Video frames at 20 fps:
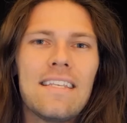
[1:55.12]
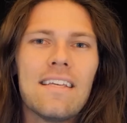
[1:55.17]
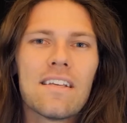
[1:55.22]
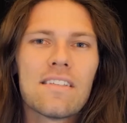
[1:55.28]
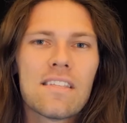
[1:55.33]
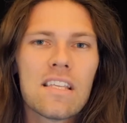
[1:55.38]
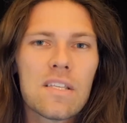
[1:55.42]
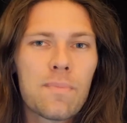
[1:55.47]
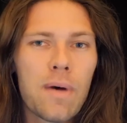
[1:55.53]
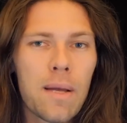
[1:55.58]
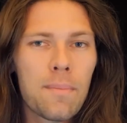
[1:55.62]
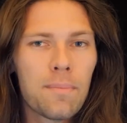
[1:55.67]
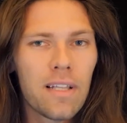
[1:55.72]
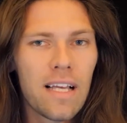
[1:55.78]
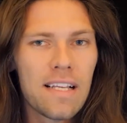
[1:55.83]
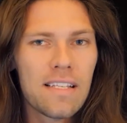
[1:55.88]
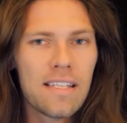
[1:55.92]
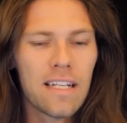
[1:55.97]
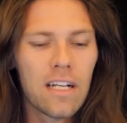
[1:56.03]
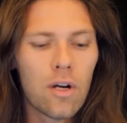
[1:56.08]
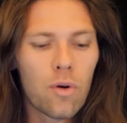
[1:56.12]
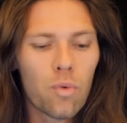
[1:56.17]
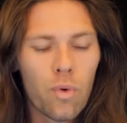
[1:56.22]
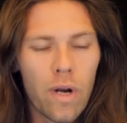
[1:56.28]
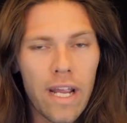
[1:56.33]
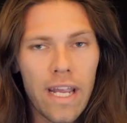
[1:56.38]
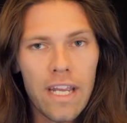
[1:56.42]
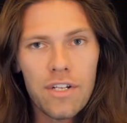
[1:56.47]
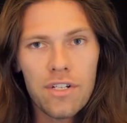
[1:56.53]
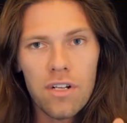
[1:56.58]
does this by placing a
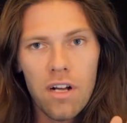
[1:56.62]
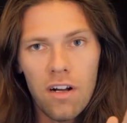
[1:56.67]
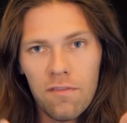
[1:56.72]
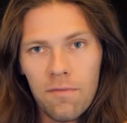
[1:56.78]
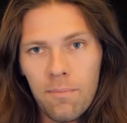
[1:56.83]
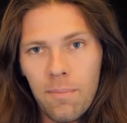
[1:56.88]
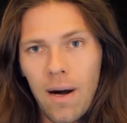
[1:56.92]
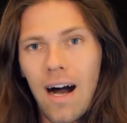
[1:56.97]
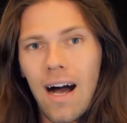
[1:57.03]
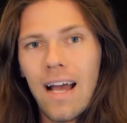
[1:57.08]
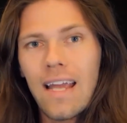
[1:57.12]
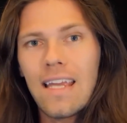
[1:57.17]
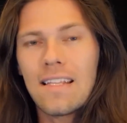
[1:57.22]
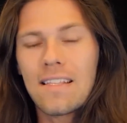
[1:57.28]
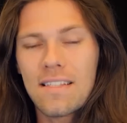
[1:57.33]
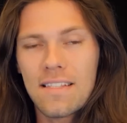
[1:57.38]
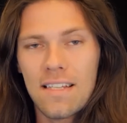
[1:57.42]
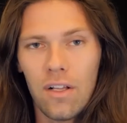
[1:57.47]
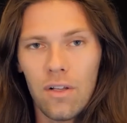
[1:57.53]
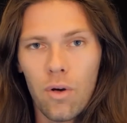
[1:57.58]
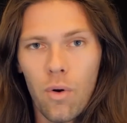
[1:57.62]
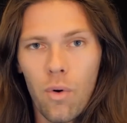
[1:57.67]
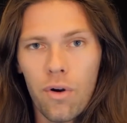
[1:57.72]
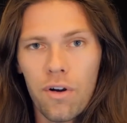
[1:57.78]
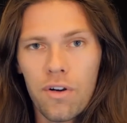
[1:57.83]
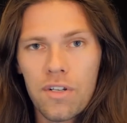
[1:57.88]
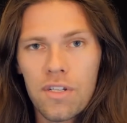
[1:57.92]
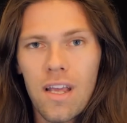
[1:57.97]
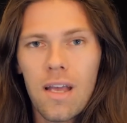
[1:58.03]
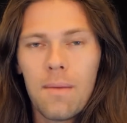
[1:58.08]
range of buy and sell
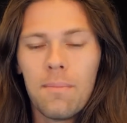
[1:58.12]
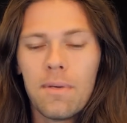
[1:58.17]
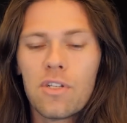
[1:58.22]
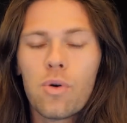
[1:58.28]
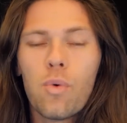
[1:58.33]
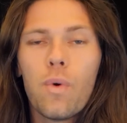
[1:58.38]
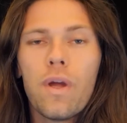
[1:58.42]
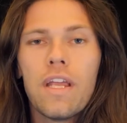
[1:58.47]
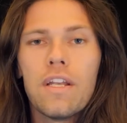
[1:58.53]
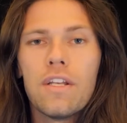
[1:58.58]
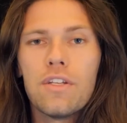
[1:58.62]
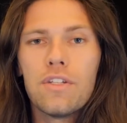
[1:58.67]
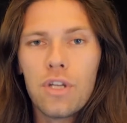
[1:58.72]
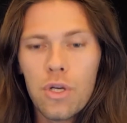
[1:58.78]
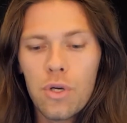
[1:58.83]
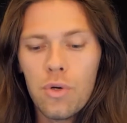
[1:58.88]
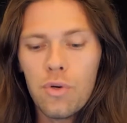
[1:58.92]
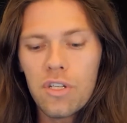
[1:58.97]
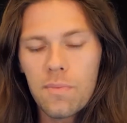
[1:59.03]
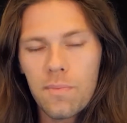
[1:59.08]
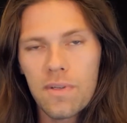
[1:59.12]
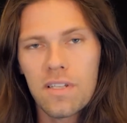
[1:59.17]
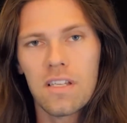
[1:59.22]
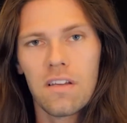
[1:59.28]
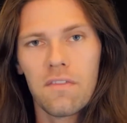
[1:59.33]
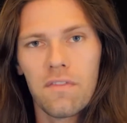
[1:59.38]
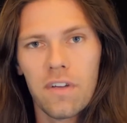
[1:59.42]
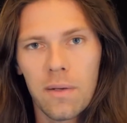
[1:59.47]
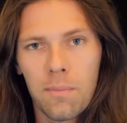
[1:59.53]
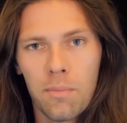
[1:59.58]
orders between 2
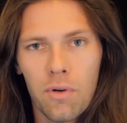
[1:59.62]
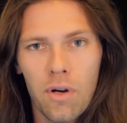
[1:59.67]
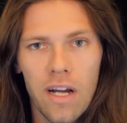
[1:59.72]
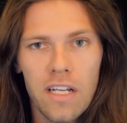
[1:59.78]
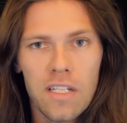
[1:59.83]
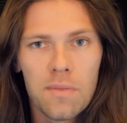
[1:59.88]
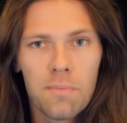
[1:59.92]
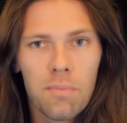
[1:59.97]
specific price